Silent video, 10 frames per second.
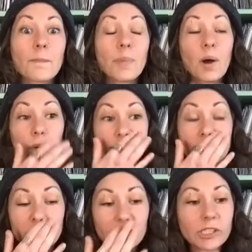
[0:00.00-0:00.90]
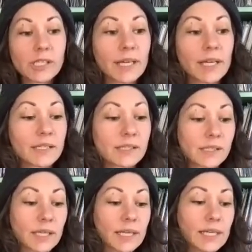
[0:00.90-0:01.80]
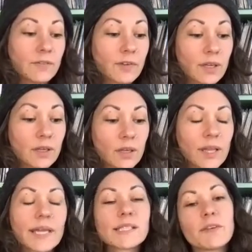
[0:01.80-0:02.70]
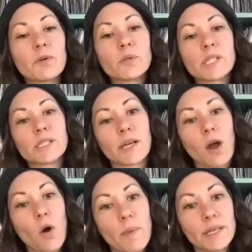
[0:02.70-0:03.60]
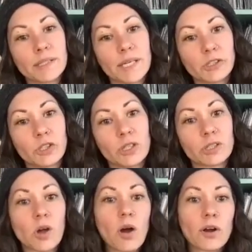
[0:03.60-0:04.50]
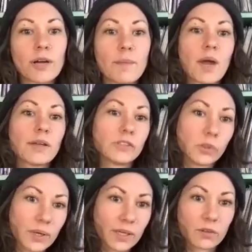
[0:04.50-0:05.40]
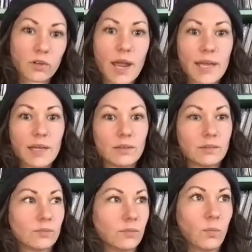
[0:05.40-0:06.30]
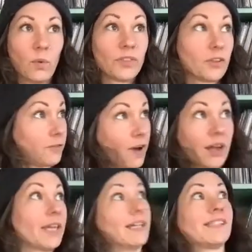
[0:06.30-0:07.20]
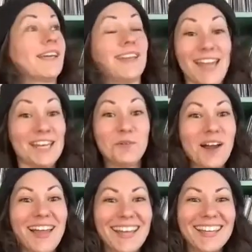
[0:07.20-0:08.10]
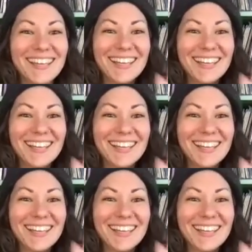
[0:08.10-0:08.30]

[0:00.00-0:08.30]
But what's yeah. interesting is even like, cause everyone says like, oh, meditation is hard. I'm not doing it right. What the fuck is it anyway?